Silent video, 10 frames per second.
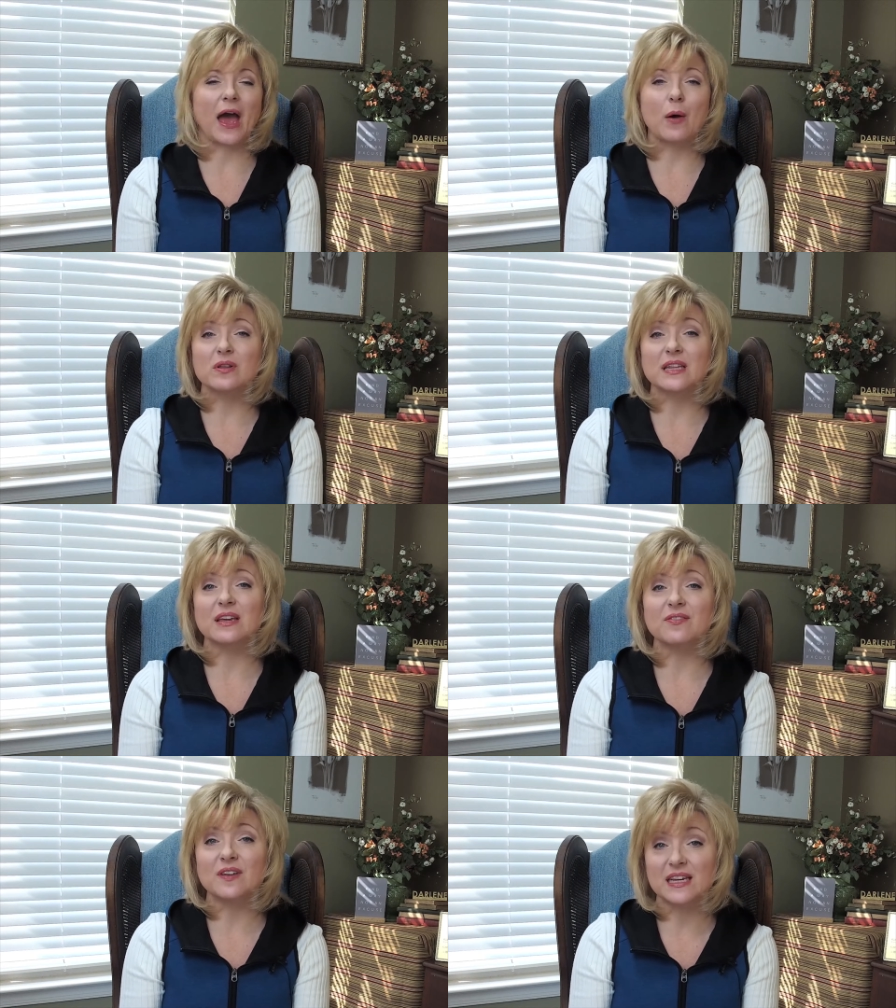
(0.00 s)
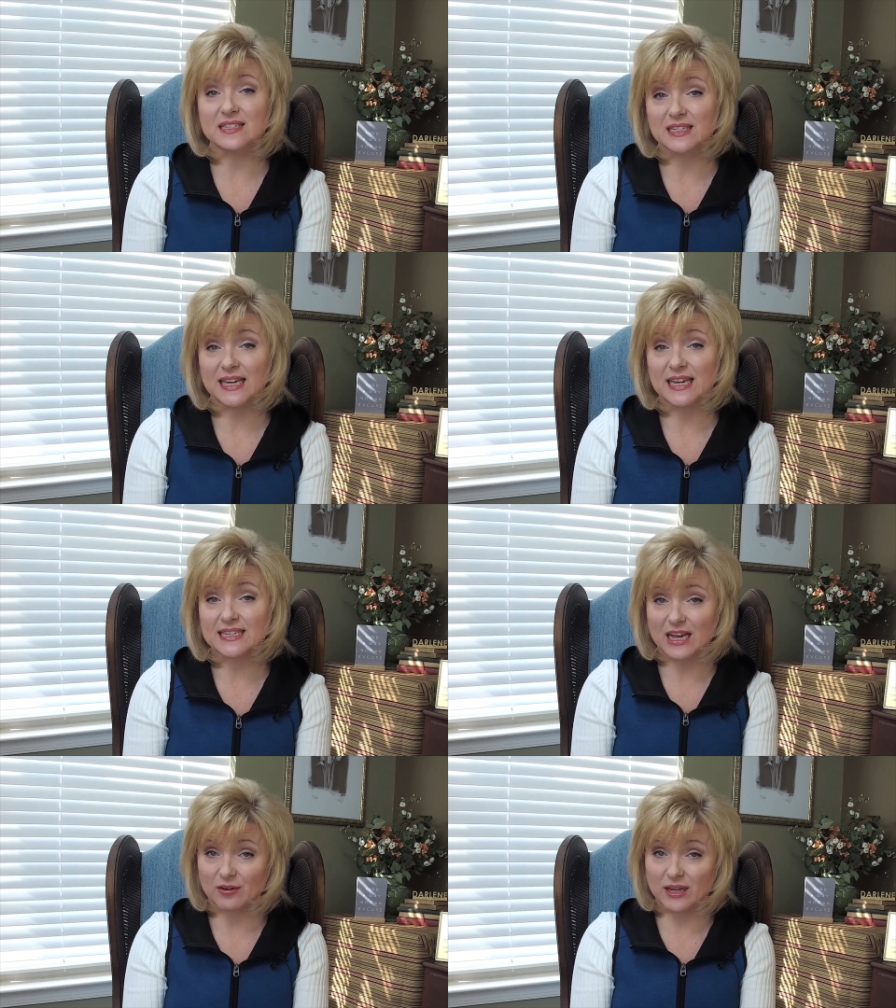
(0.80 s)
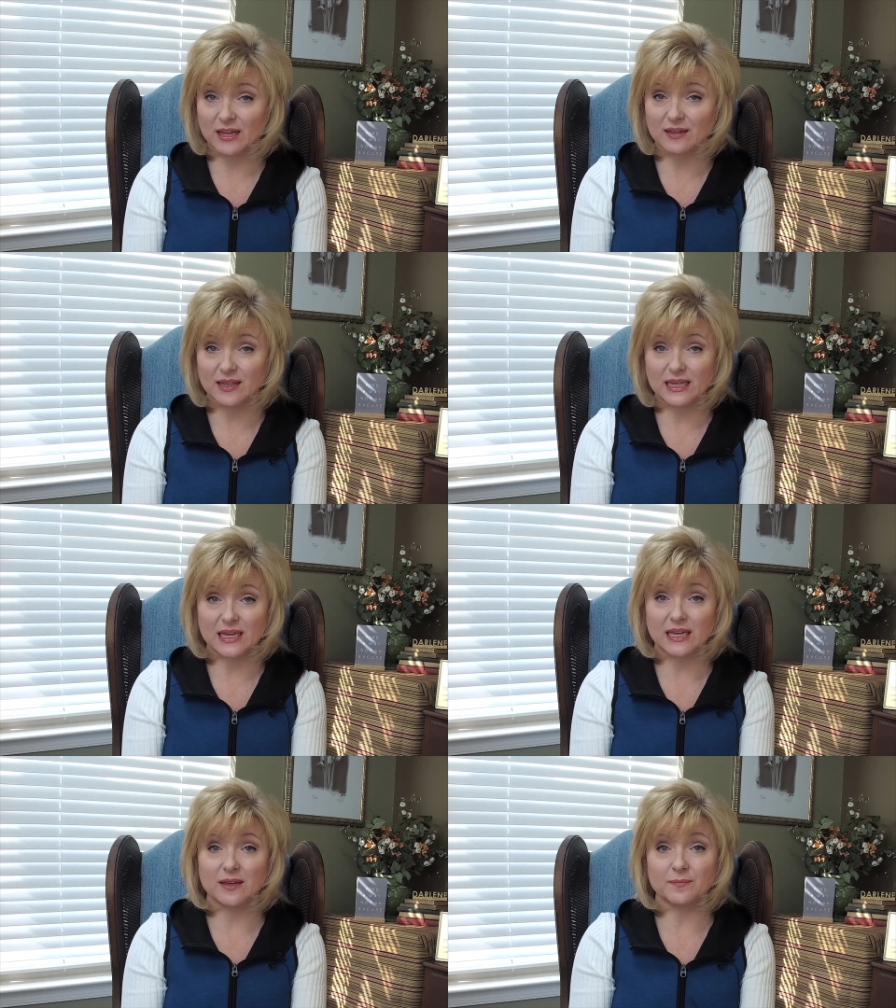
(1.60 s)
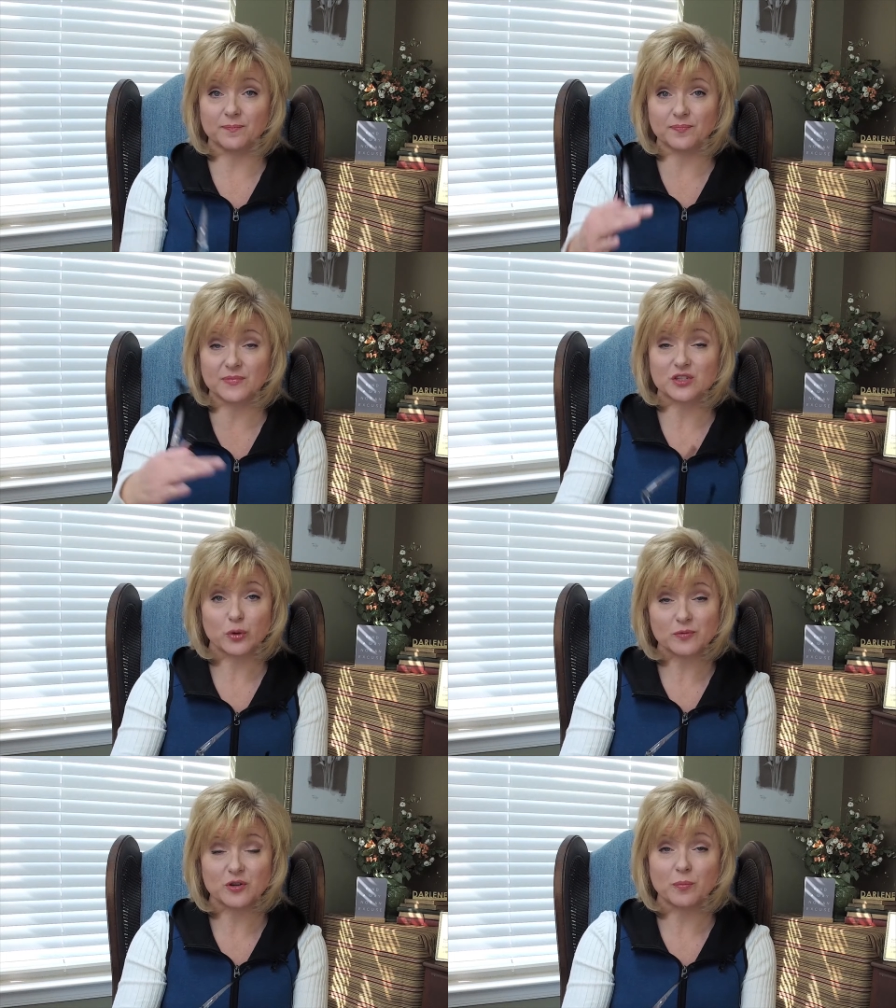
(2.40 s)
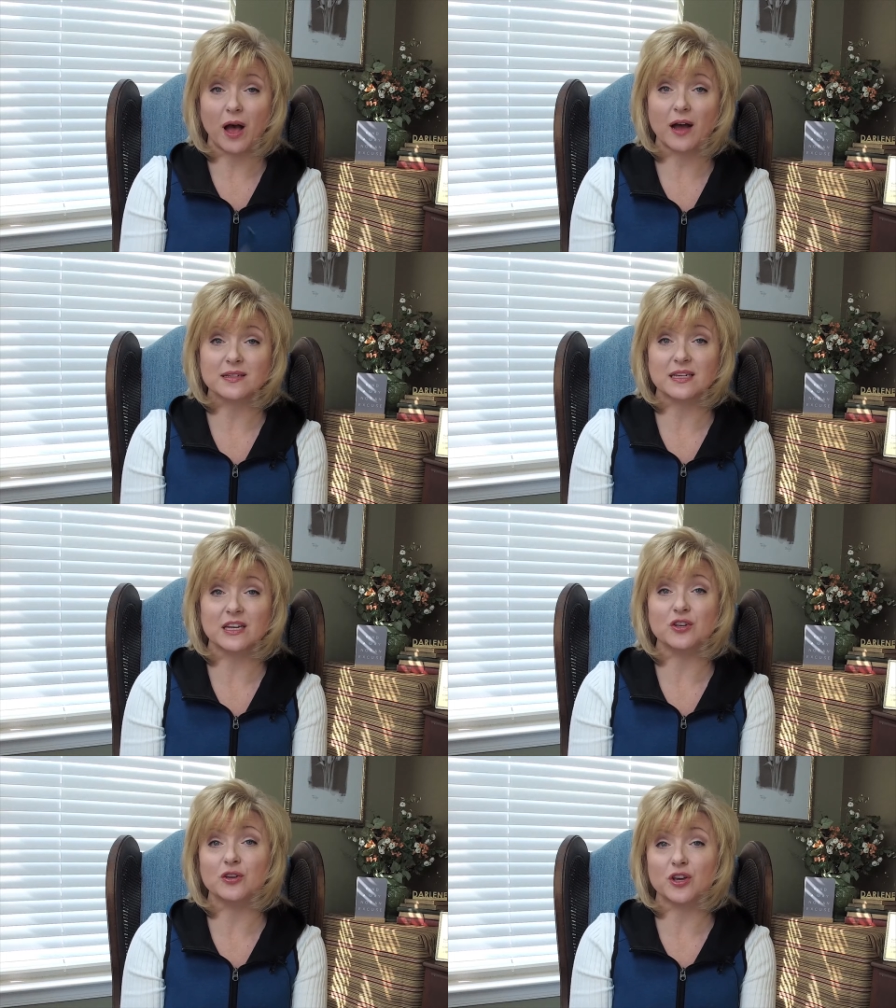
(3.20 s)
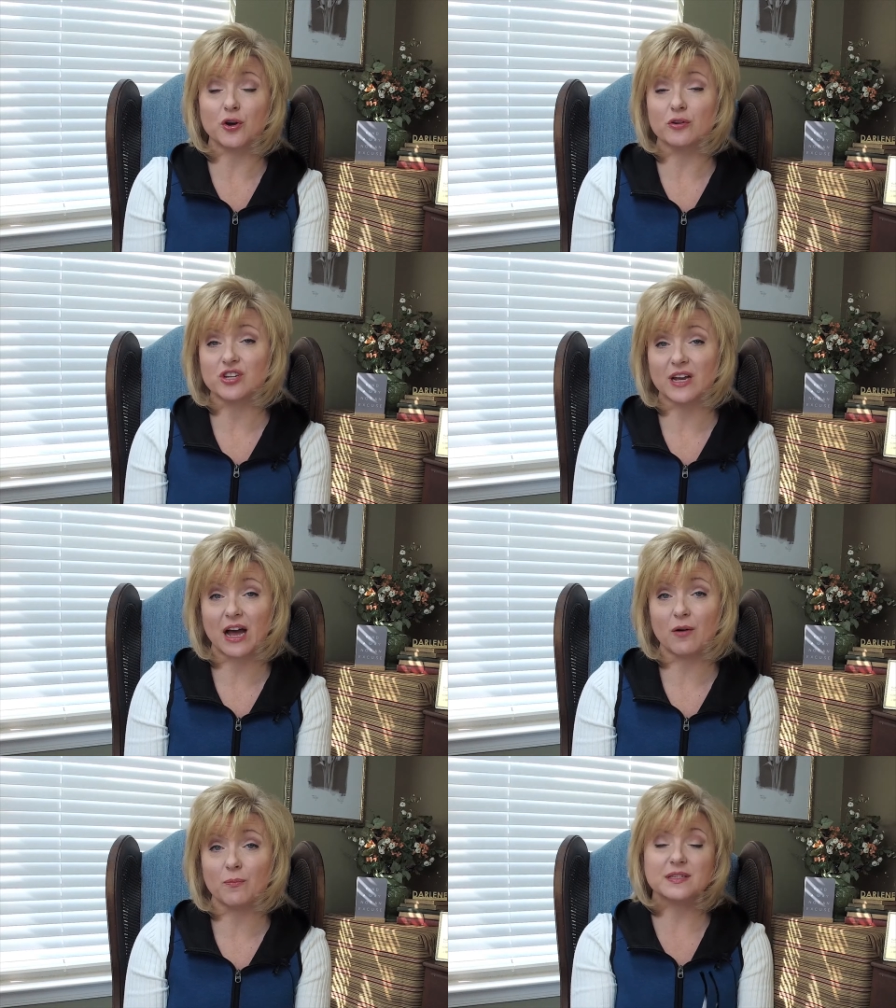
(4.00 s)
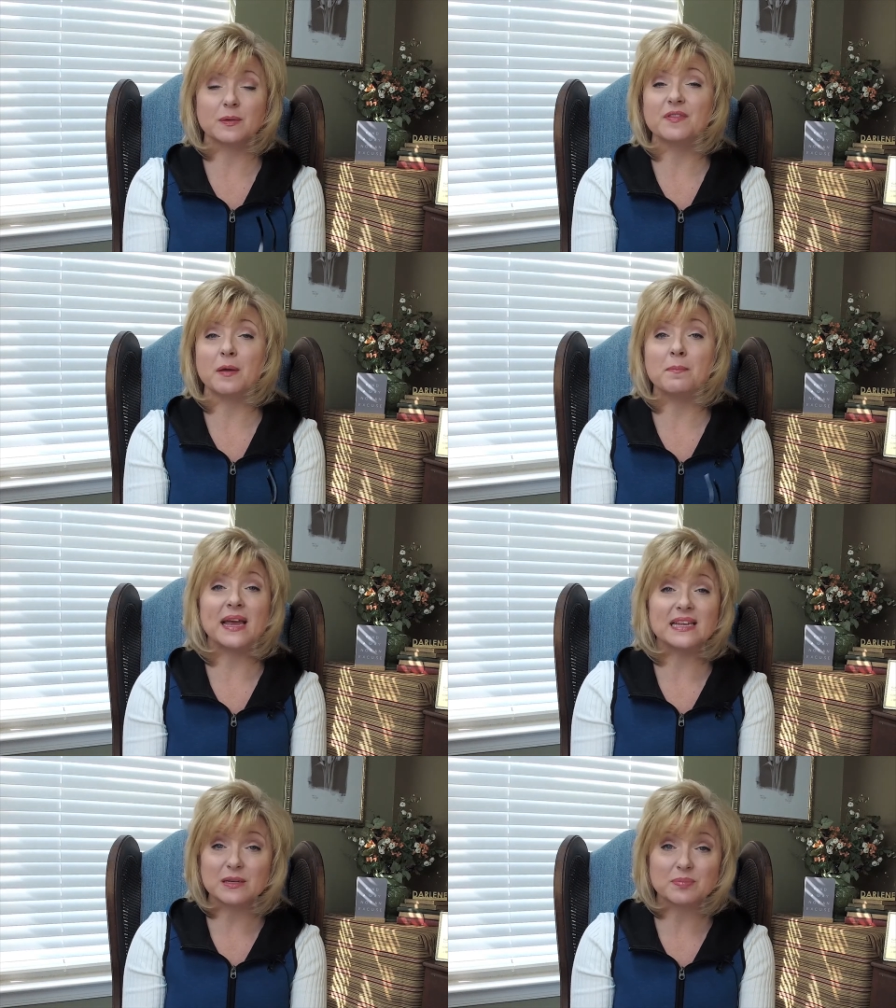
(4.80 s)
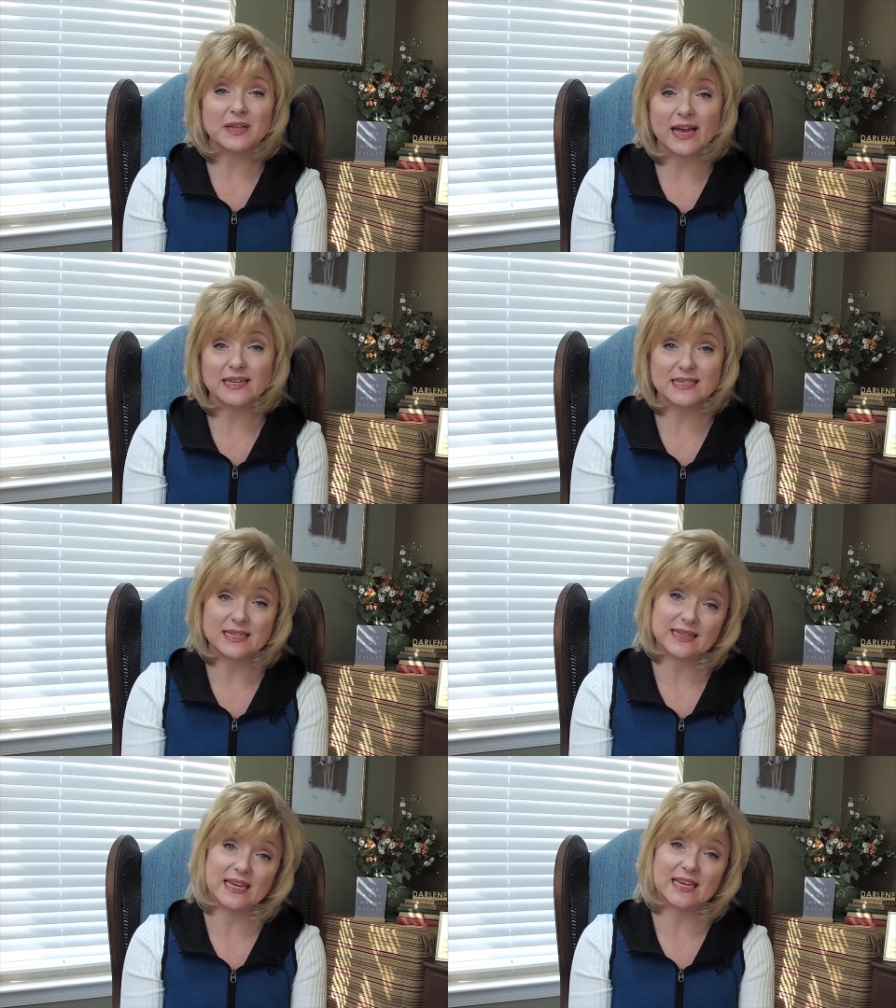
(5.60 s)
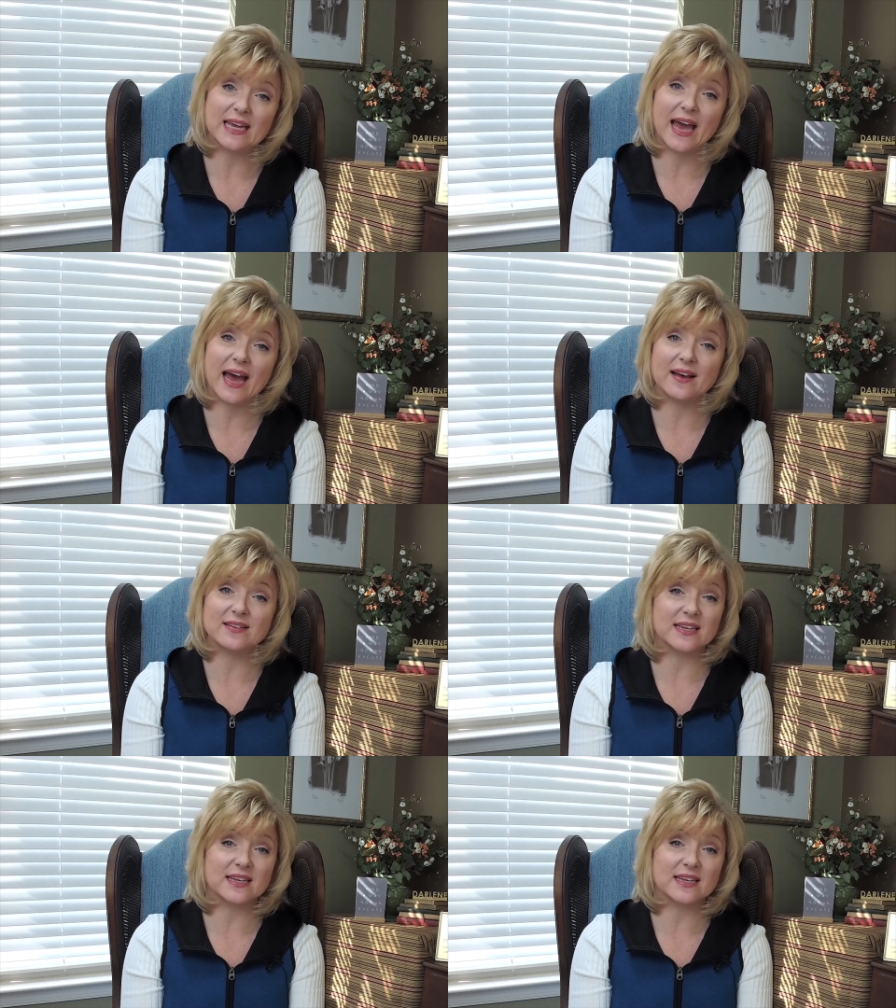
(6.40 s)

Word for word: I will leave his link down in the description box and you can go check out some of the amazing plans that, that he has.